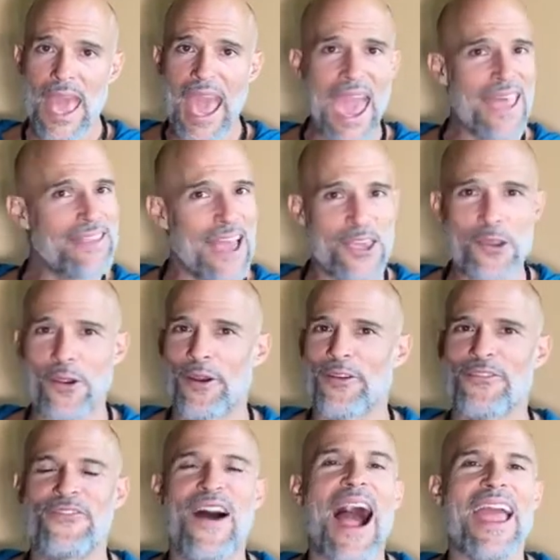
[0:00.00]
And that you're
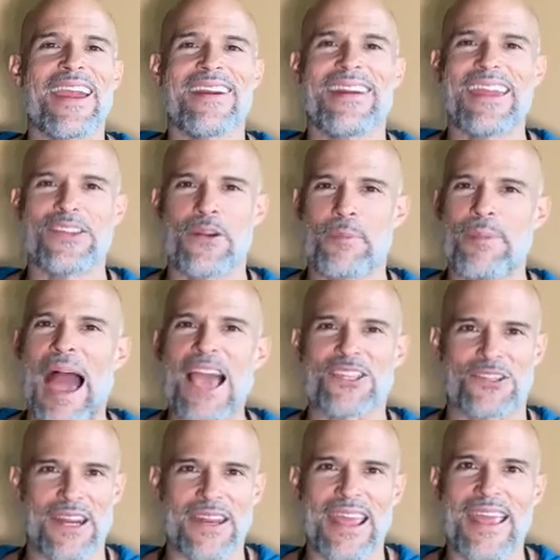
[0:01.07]
on fire and you're
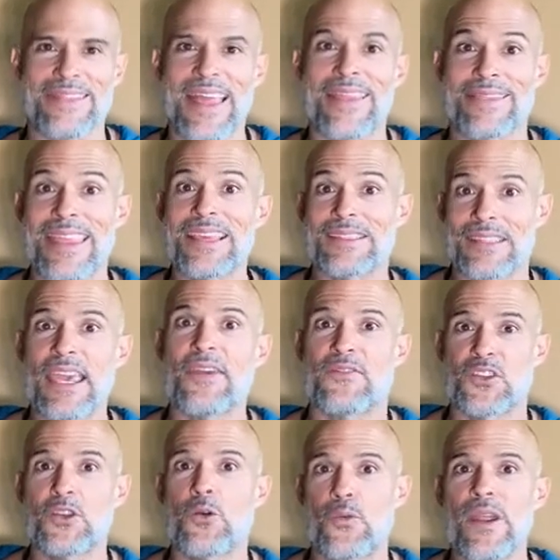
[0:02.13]
passionate. And that these
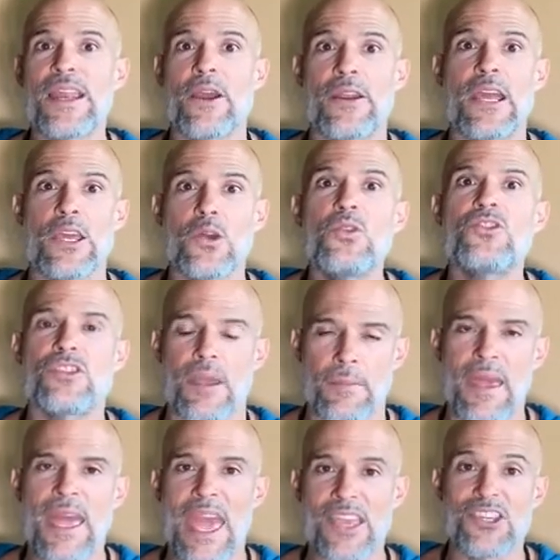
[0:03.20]
gifts, you're really going to use
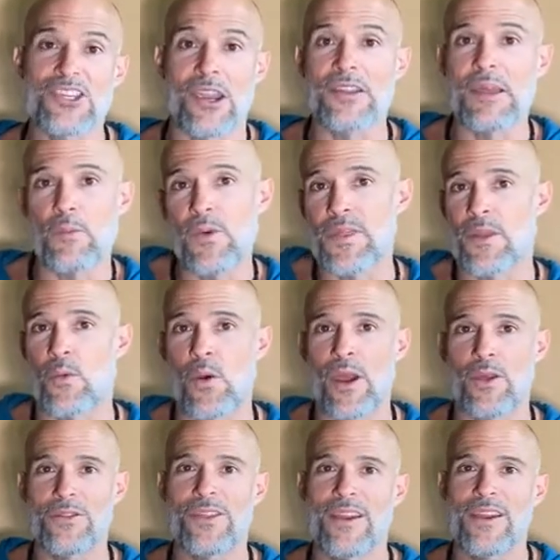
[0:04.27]
them and share them with the
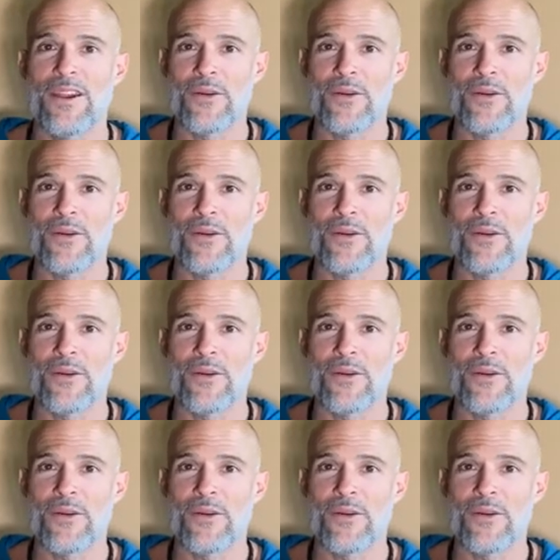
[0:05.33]
world.